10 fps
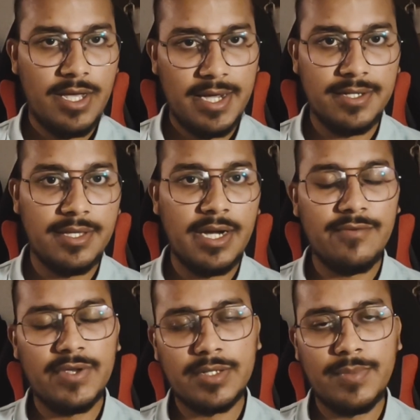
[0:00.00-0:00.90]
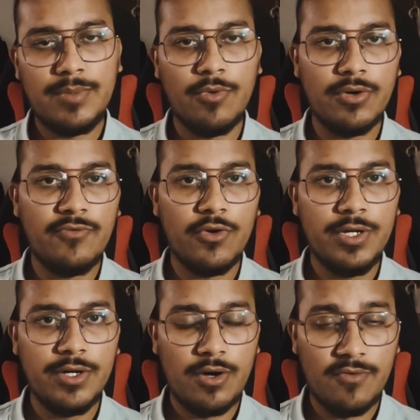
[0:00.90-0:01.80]
another investment
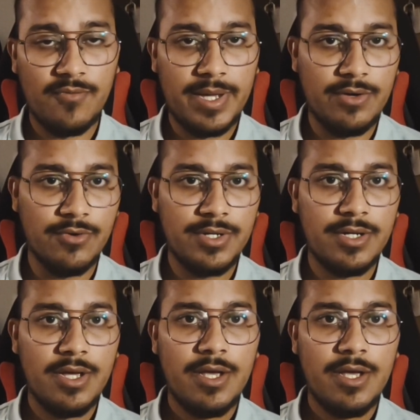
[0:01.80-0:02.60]
portfolio of my own,